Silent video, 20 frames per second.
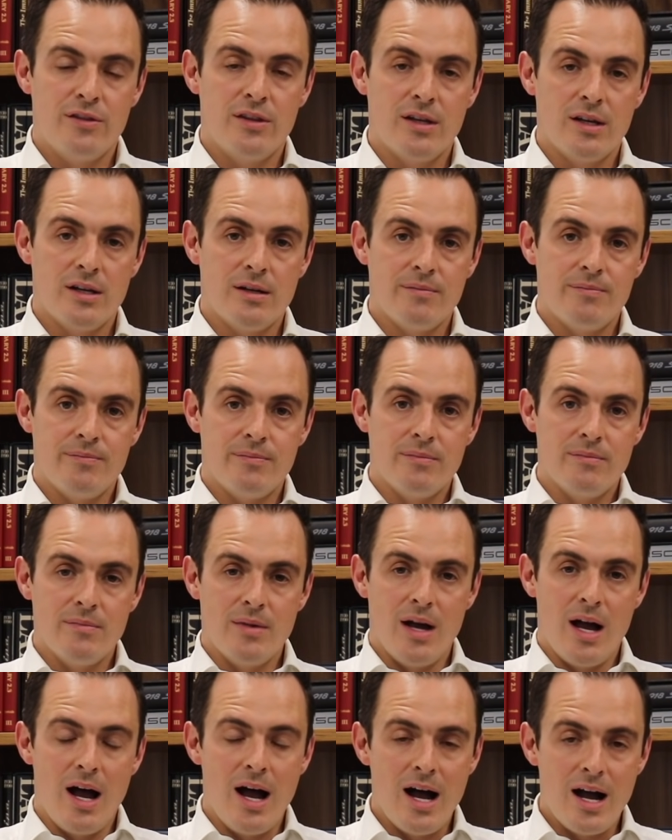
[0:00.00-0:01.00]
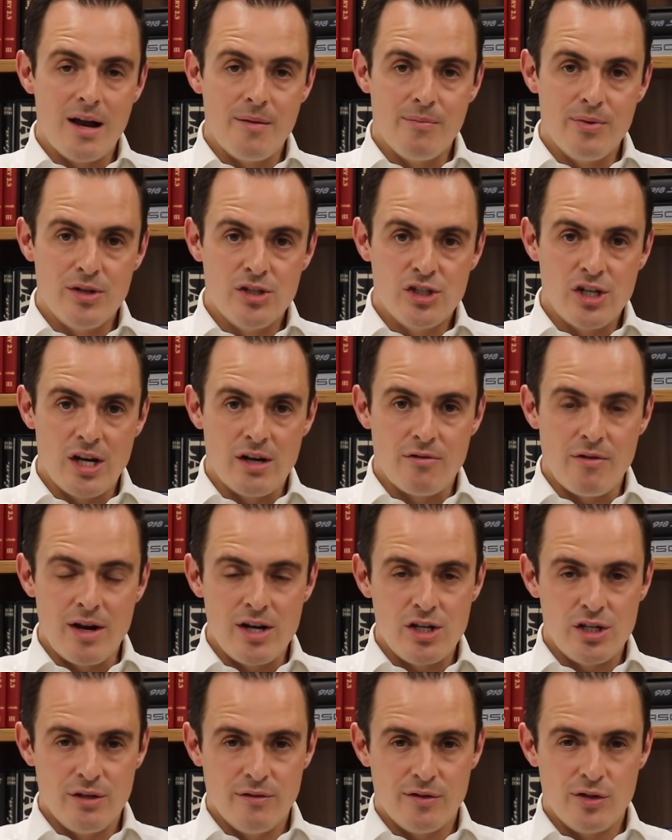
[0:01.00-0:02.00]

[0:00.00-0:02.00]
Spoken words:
the hybrid generation of